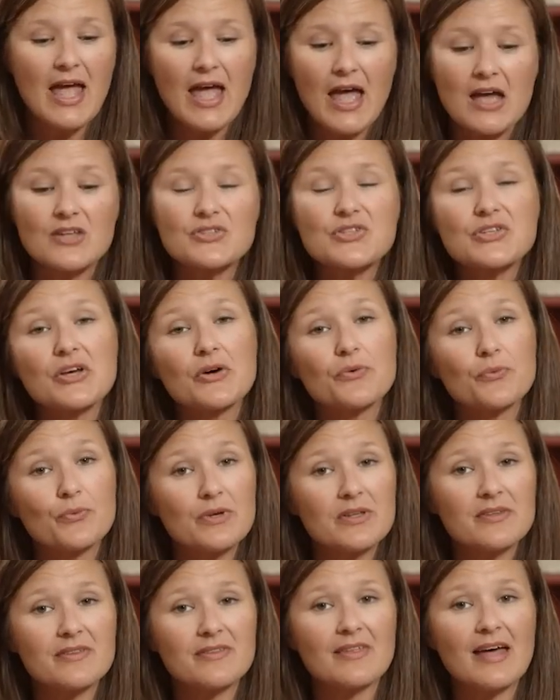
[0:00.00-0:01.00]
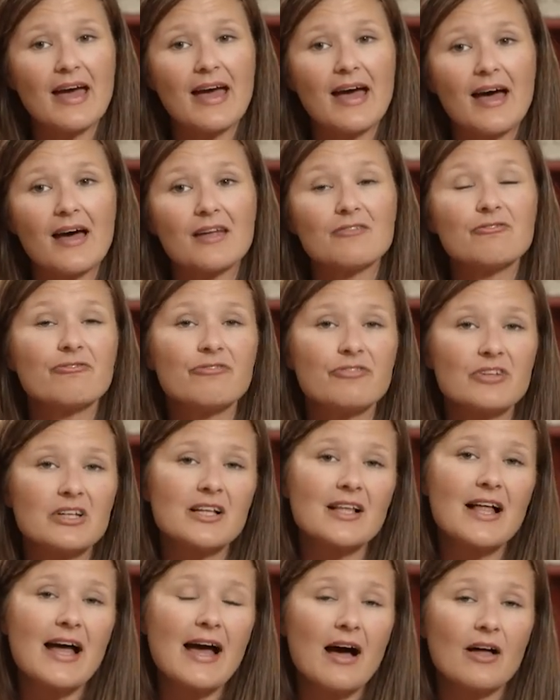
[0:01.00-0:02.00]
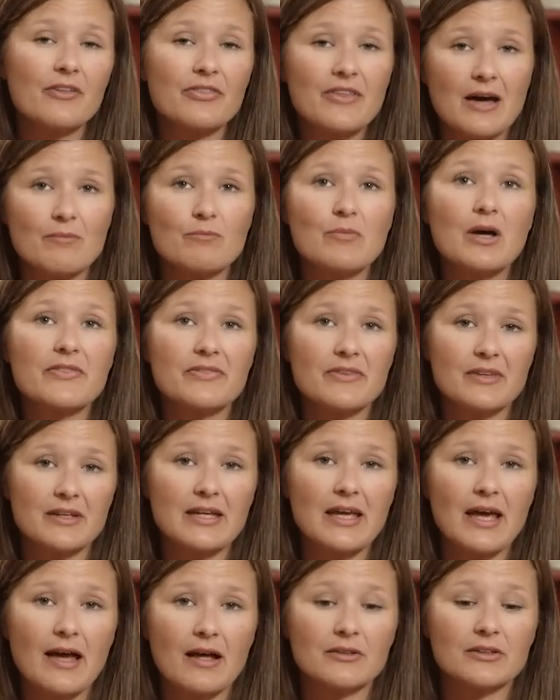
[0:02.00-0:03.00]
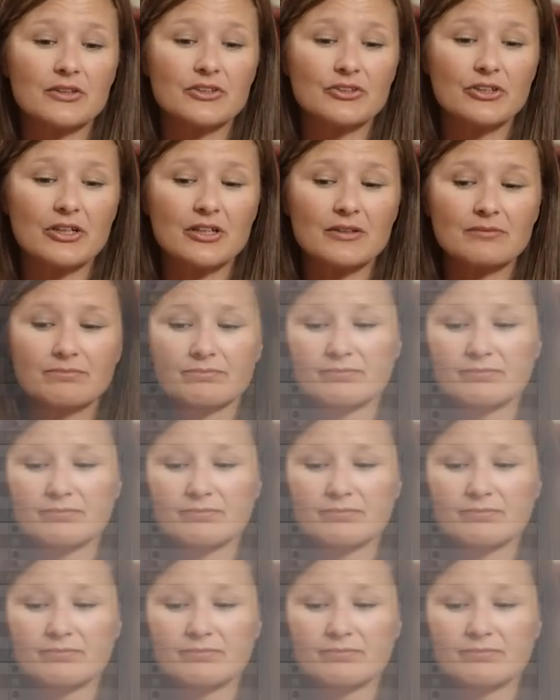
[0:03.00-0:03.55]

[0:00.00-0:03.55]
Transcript: And so with that, fill out that monthly calendar.